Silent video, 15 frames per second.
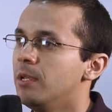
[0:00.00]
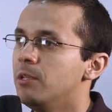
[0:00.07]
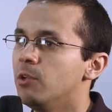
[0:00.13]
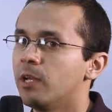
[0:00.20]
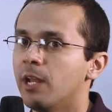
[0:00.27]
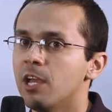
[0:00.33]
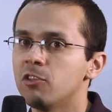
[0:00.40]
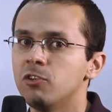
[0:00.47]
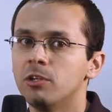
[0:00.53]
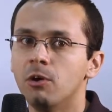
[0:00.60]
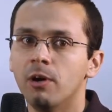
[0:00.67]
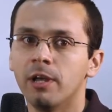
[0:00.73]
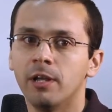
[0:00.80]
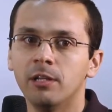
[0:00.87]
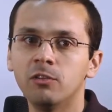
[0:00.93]
You can actually
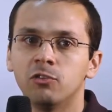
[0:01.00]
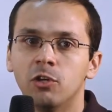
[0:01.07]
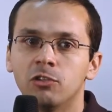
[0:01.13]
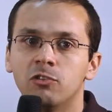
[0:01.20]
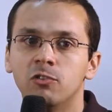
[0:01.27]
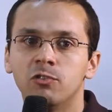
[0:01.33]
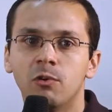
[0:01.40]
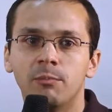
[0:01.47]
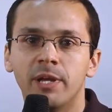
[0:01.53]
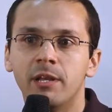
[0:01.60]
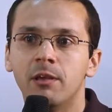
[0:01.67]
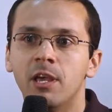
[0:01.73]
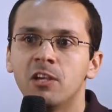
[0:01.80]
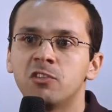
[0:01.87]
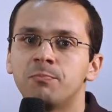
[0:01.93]
go ahead and talk to so
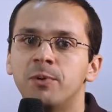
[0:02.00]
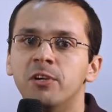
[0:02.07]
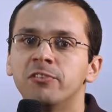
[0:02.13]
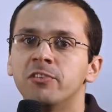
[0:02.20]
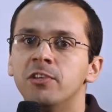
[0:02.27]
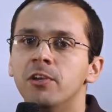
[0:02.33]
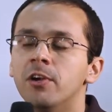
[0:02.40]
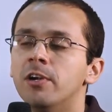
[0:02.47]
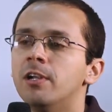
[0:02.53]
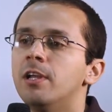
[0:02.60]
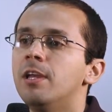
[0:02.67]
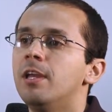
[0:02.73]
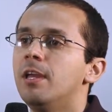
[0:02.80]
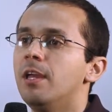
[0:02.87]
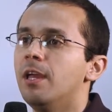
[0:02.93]
many experts here.
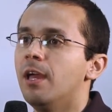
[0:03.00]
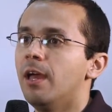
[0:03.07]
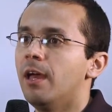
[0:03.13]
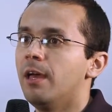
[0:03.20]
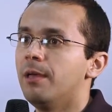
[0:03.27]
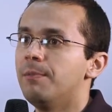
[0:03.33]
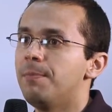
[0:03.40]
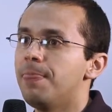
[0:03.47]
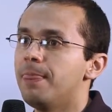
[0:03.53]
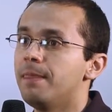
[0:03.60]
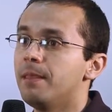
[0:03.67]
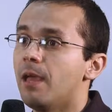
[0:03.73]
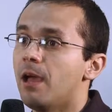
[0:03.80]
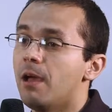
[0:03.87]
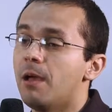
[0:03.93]

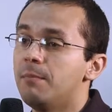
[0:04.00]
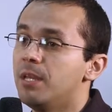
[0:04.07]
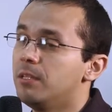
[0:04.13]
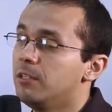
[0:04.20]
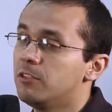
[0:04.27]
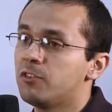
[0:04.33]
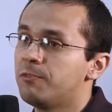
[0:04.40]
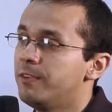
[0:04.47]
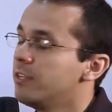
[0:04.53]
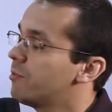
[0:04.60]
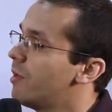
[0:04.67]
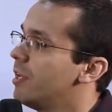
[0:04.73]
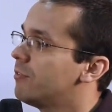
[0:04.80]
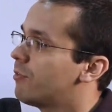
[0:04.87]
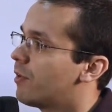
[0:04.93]
And I mean, it's been
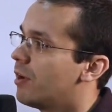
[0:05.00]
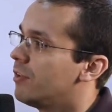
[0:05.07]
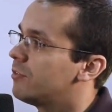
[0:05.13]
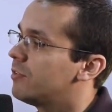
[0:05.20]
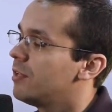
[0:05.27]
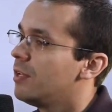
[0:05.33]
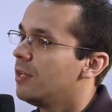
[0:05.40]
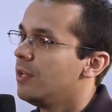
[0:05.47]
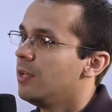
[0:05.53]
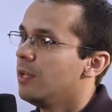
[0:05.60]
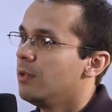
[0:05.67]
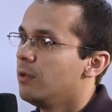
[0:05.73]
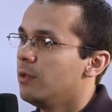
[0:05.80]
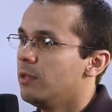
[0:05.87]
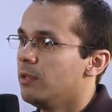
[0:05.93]
great for us.
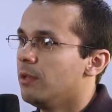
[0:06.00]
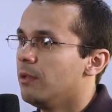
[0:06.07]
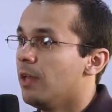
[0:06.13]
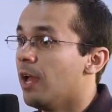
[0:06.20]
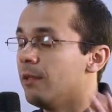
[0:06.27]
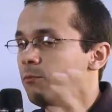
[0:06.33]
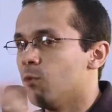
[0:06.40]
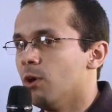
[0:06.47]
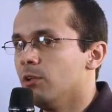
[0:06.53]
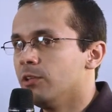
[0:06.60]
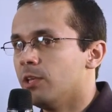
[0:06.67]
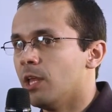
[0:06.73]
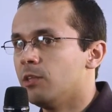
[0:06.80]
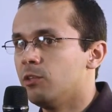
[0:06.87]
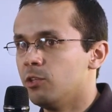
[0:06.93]
Yeah, and well,
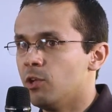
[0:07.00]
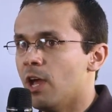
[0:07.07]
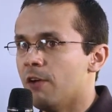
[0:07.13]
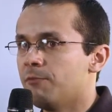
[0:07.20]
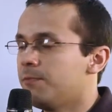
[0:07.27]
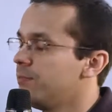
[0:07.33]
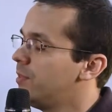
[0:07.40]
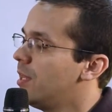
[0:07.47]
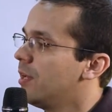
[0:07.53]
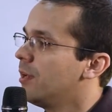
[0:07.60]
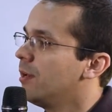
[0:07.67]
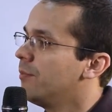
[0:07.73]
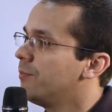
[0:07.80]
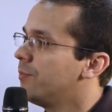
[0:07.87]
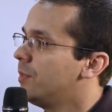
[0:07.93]
and you have
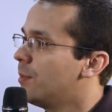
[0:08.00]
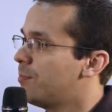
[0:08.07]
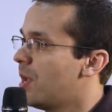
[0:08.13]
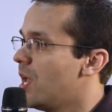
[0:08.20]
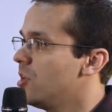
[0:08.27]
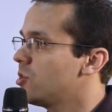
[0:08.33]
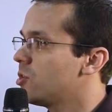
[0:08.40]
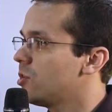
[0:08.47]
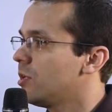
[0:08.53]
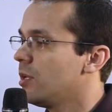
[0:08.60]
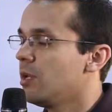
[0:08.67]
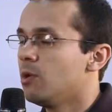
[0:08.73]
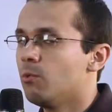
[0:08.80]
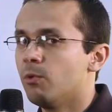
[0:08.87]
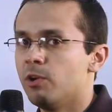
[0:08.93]
the, the page
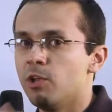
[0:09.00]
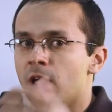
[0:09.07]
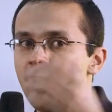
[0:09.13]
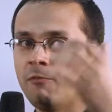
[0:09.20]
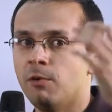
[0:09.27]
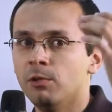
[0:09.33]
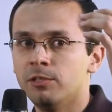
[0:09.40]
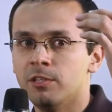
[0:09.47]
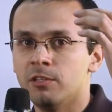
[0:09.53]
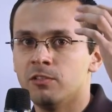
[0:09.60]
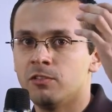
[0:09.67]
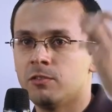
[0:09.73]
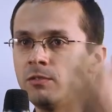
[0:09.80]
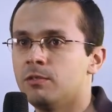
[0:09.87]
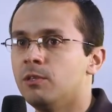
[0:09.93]
where you have all
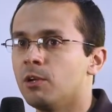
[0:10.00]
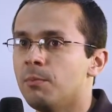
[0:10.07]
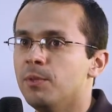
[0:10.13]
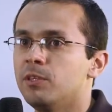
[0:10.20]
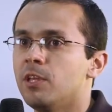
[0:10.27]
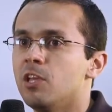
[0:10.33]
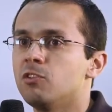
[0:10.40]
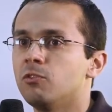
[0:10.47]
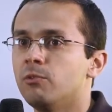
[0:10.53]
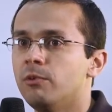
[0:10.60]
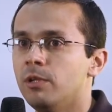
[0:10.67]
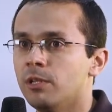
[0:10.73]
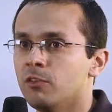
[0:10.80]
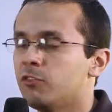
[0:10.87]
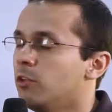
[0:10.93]
this
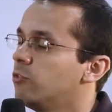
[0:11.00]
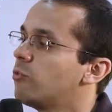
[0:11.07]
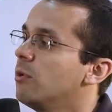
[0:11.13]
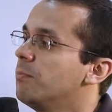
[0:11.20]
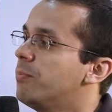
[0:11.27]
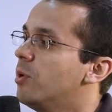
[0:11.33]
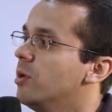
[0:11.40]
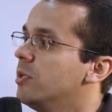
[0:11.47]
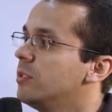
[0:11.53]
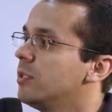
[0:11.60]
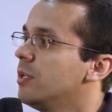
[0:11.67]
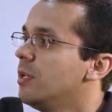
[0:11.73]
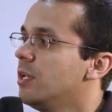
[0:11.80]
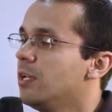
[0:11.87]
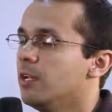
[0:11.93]
documentation in a central point,
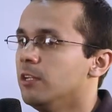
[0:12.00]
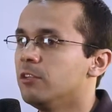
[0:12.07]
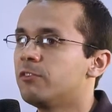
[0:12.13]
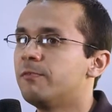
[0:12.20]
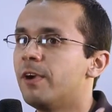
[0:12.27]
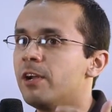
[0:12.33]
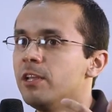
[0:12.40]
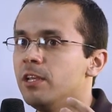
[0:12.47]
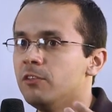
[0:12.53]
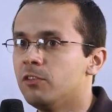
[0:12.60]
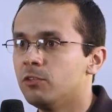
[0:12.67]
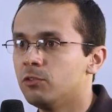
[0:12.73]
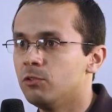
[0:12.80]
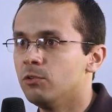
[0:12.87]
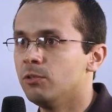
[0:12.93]
and it's very
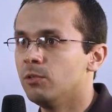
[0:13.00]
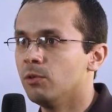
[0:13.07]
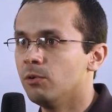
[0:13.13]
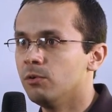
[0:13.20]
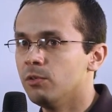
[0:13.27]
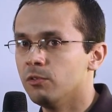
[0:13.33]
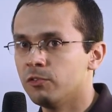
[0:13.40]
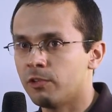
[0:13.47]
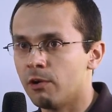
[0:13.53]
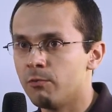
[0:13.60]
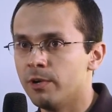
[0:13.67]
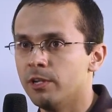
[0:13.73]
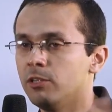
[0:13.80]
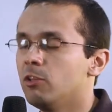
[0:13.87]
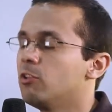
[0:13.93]
easy to you know start
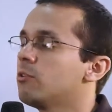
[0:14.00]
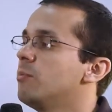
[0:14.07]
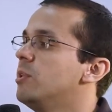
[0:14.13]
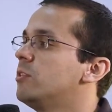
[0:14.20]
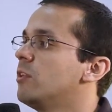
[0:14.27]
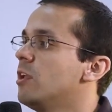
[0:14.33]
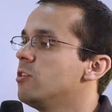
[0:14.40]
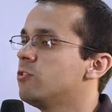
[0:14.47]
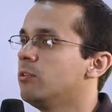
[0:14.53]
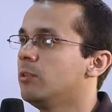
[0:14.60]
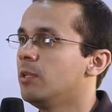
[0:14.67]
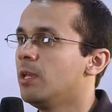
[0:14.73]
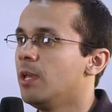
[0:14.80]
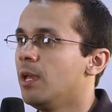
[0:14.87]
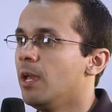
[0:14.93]
reading the
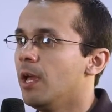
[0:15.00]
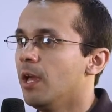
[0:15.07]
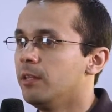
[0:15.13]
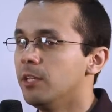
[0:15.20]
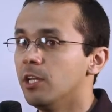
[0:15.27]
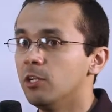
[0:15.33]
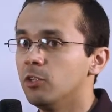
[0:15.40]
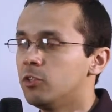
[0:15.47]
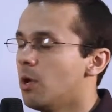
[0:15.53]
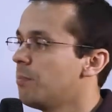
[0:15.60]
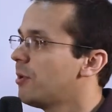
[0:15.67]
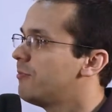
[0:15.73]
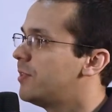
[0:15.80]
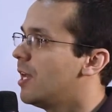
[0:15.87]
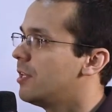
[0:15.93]
documentation, and then on
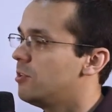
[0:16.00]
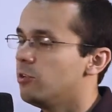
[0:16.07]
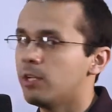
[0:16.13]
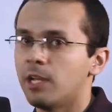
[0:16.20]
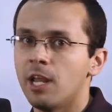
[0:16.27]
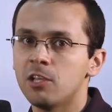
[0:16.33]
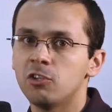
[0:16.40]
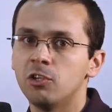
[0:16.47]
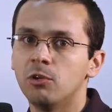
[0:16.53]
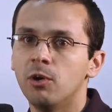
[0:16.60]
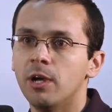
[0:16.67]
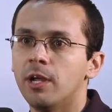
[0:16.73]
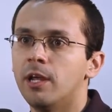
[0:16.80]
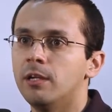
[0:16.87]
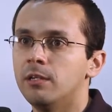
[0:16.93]
top of that, you can actually go
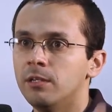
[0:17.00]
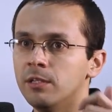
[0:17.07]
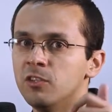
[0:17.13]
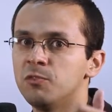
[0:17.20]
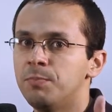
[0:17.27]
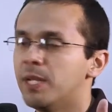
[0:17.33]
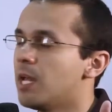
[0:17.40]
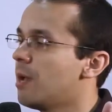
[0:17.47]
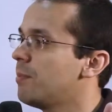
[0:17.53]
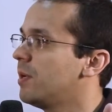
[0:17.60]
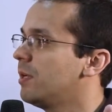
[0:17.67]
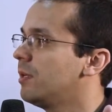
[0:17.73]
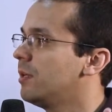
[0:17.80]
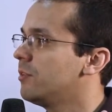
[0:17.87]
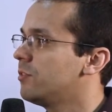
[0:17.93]
ahead and speed up
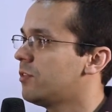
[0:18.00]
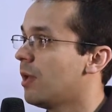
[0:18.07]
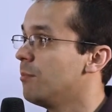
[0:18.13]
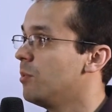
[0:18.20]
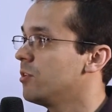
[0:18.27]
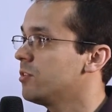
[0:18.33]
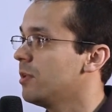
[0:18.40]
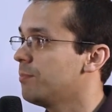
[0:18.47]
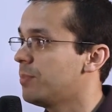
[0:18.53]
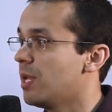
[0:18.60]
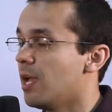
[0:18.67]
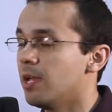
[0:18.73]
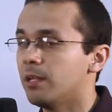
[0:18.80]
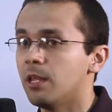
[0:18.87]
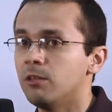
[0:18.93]
and sandbox API
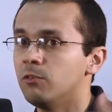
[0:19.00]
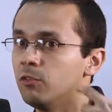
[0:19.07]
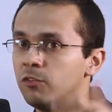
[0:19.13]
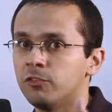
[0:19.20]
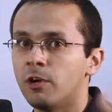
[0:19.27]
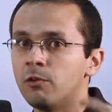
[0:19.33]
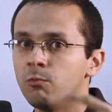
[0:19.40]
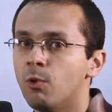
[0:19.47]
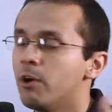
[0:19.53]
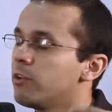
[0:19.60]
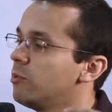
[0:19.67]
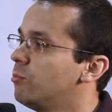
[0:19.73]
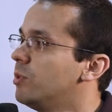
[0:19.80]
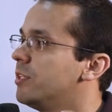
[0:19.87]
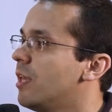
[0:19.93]
and start
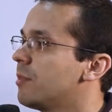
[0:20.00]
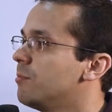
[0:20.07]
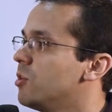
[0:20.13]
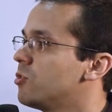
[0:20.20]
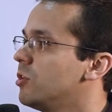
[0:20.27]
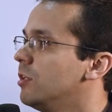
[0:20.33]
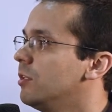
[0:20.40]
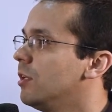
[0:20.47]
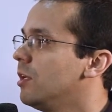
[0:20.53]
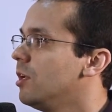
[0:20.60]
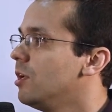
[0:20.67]
working with that machine.